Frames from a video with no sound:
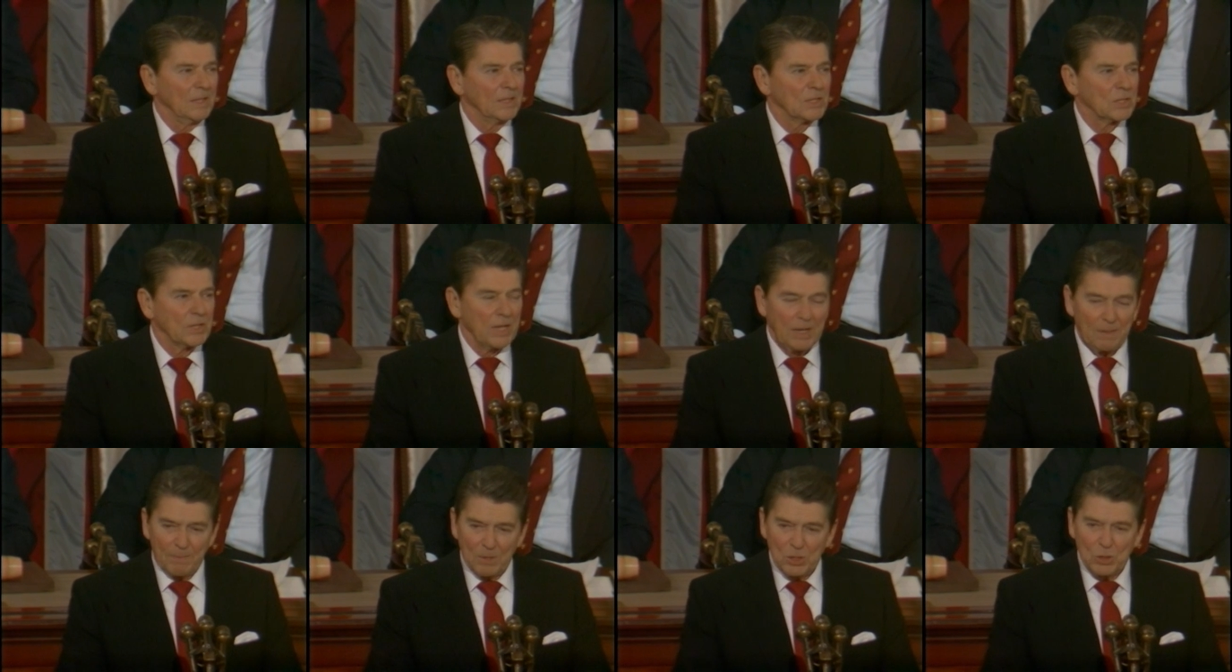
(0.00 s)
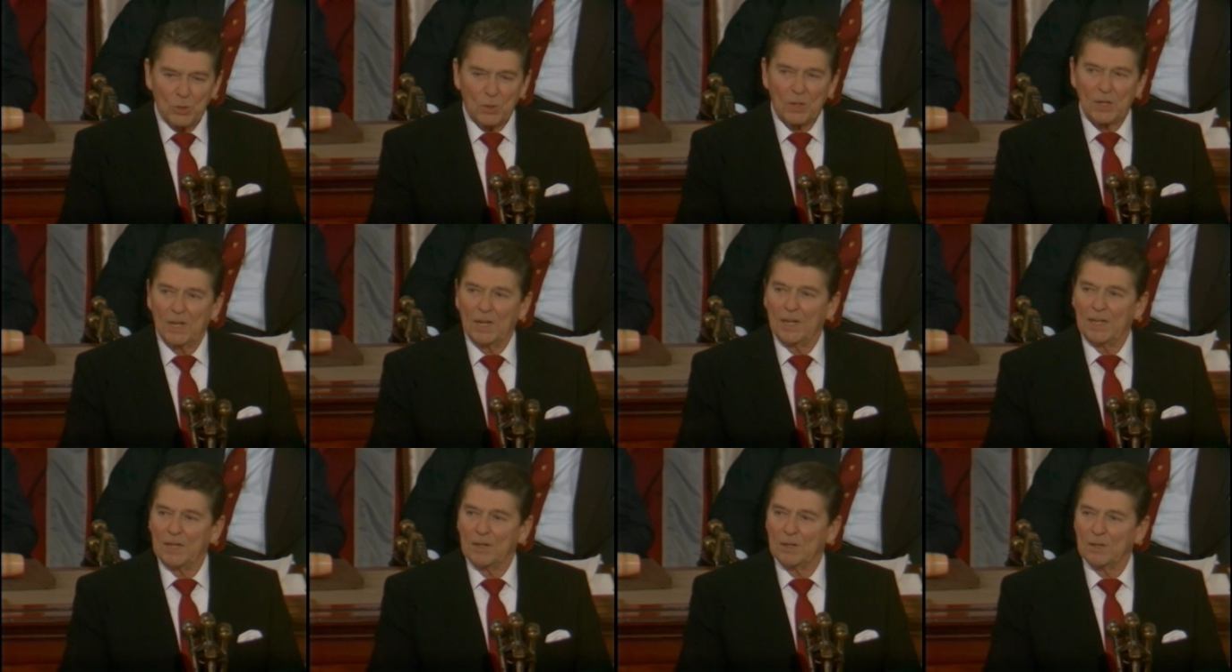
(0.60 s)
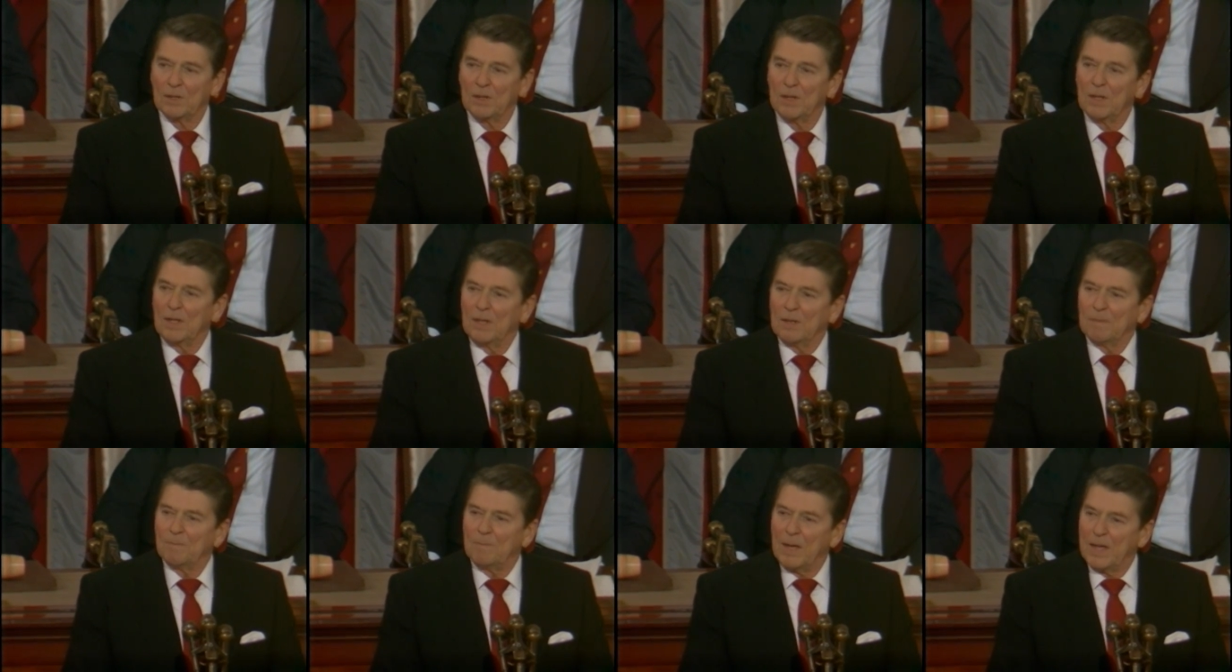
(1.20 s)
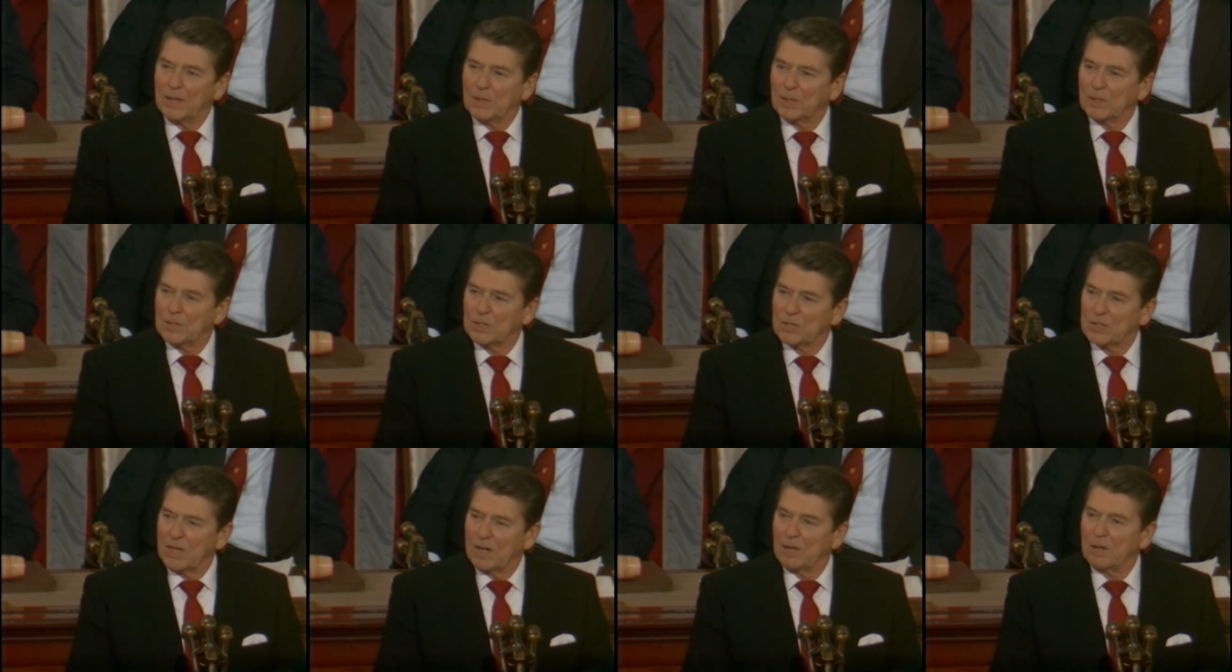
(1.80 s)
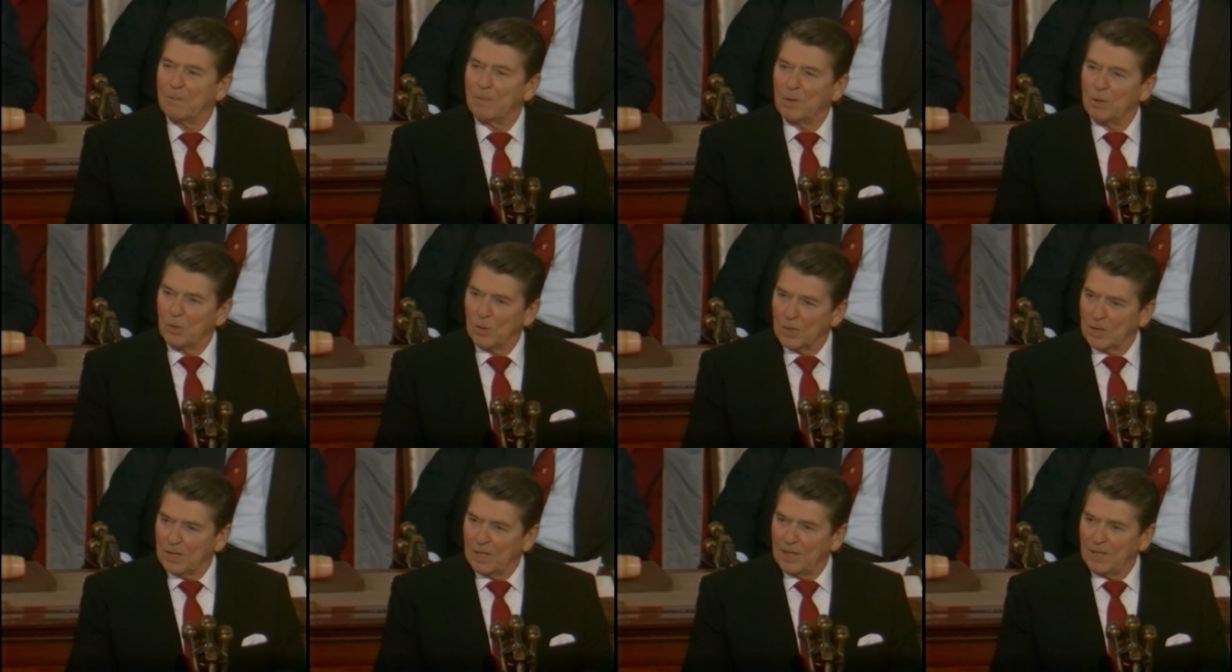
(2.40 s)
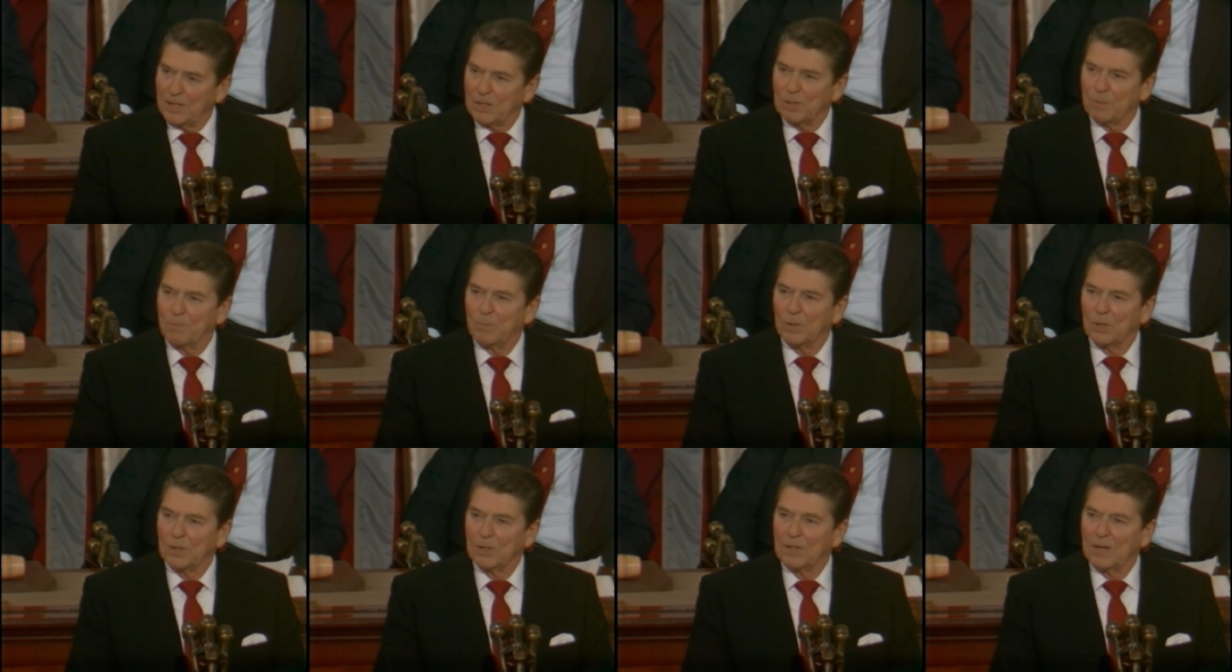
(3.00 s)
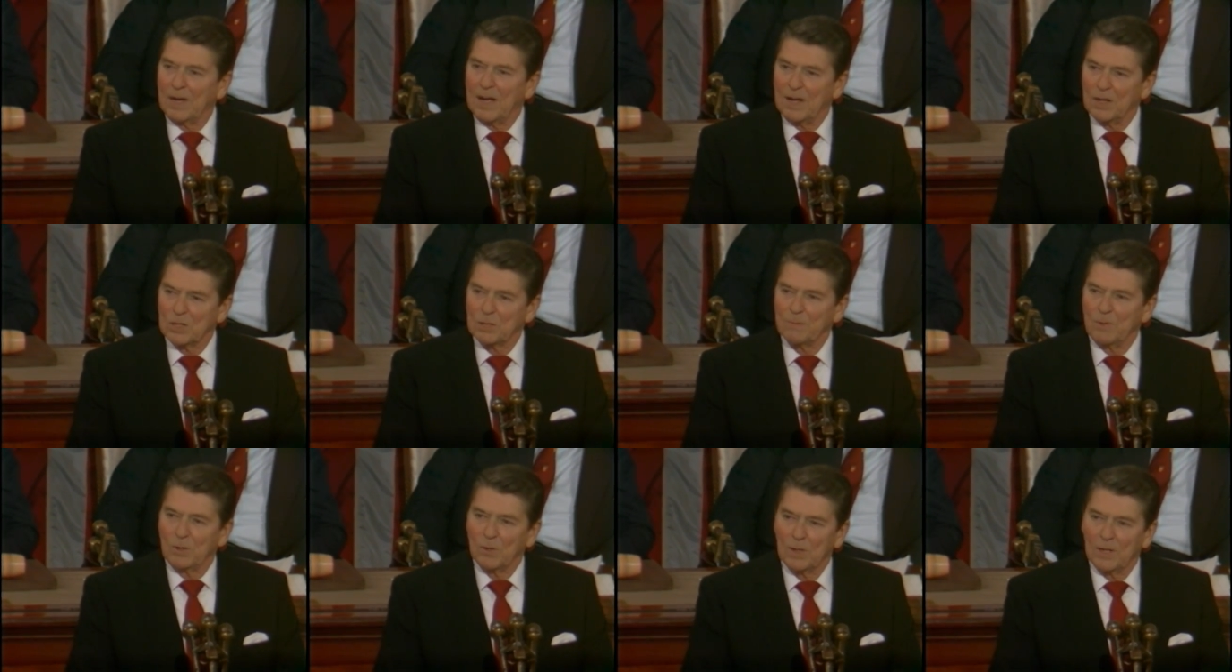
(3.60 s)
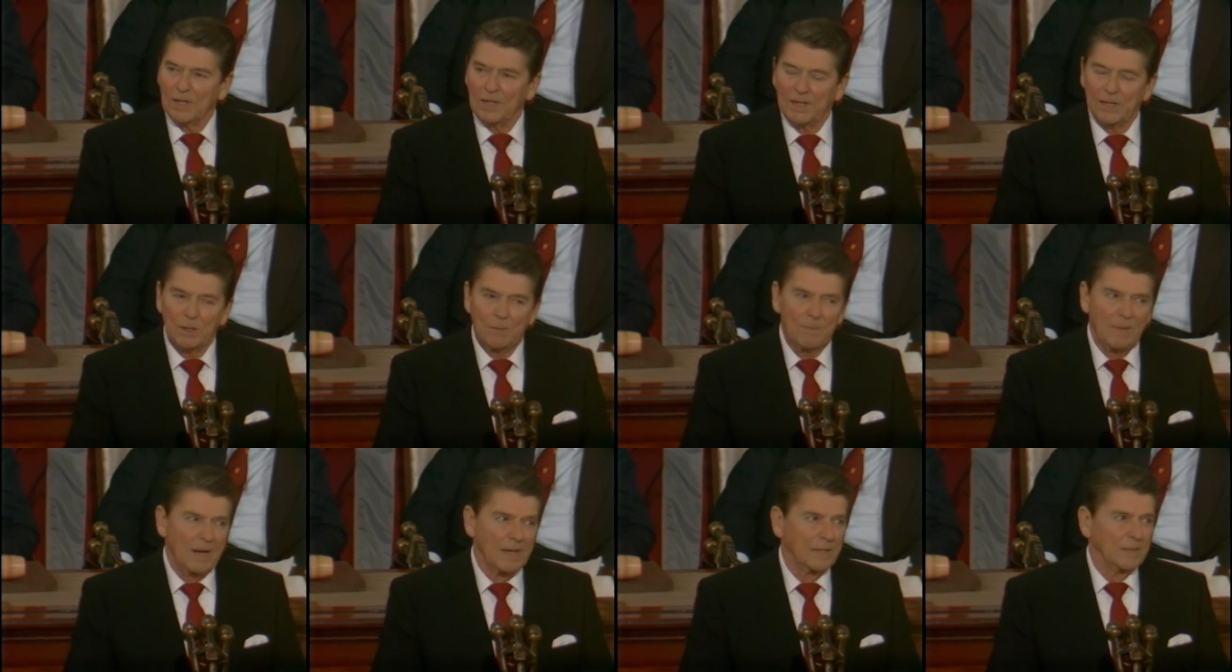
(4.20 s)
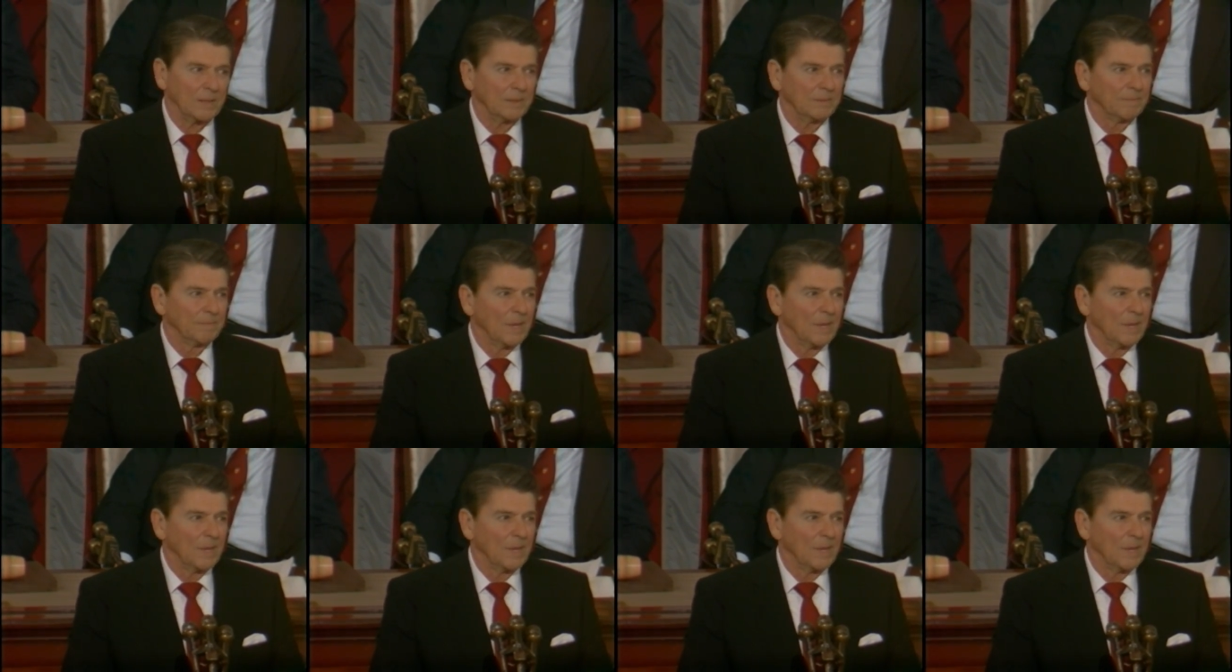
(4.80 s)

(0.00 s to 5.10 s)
Senate Majority Leader Baker, Senator Minority Leader Byrd, and House Minority Leader Michel.